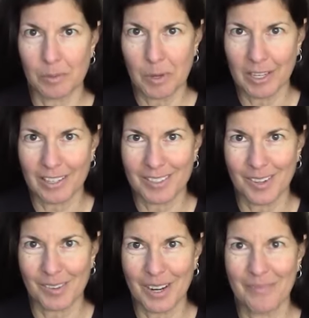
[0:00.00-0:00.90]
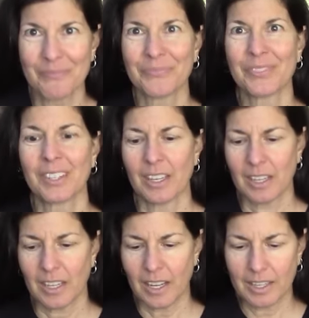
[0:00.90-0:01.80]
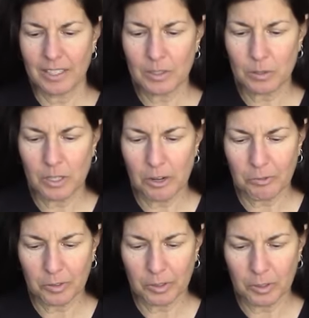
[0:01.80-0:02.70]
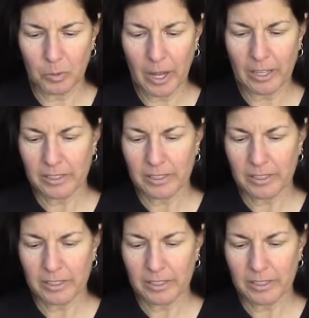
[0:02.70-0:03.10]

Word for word: the baking soda. And this will go for a little while.